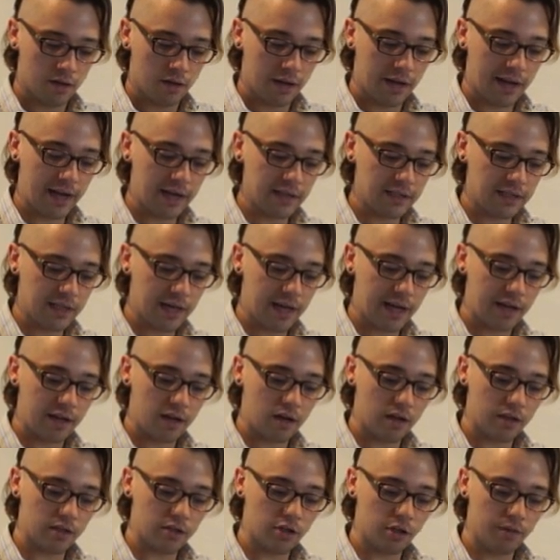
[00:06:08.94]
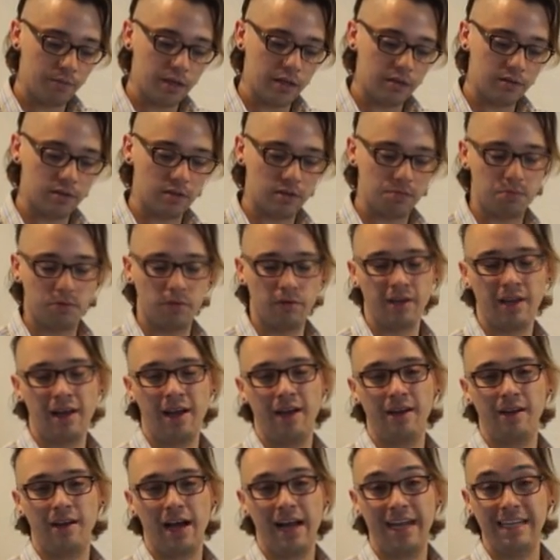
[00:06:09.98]
Like I said, Hitomi uses bullion.
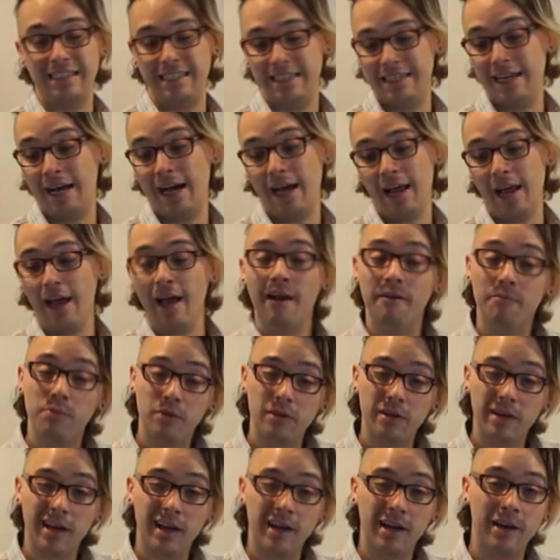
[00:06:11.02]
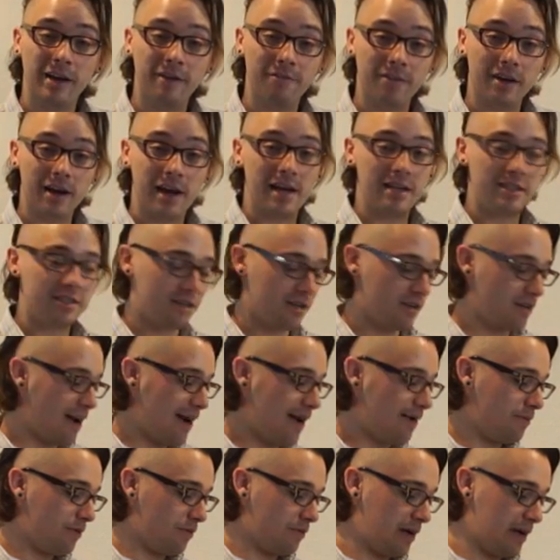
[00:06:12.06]
I did not have bullion. I forgot to
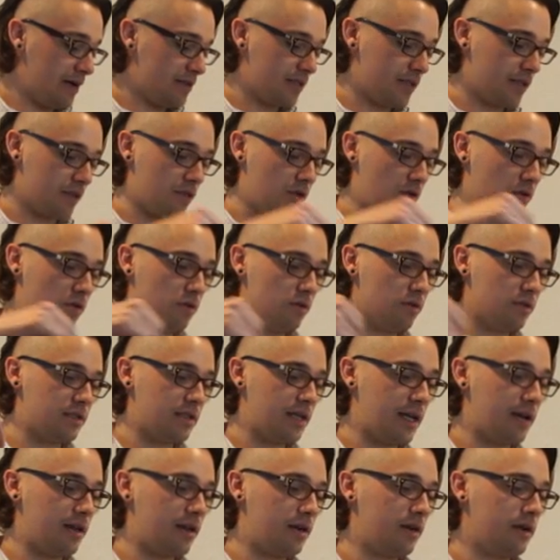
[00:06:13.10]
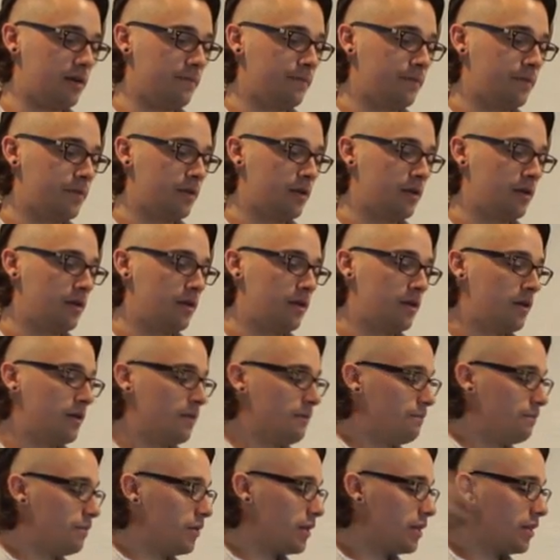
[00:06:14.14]
grab it when I was at the wholesaler.
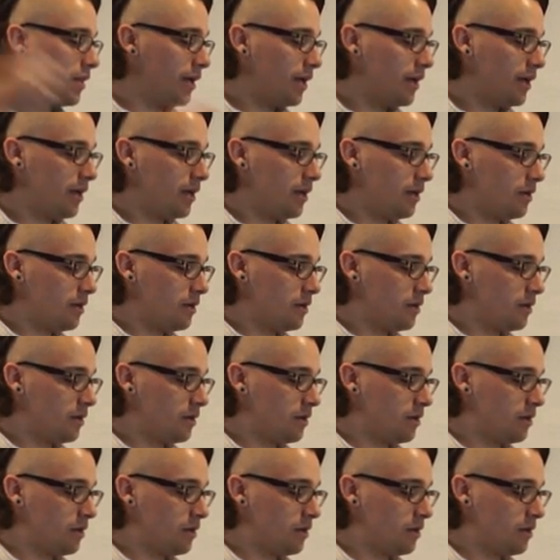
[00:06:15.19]
But then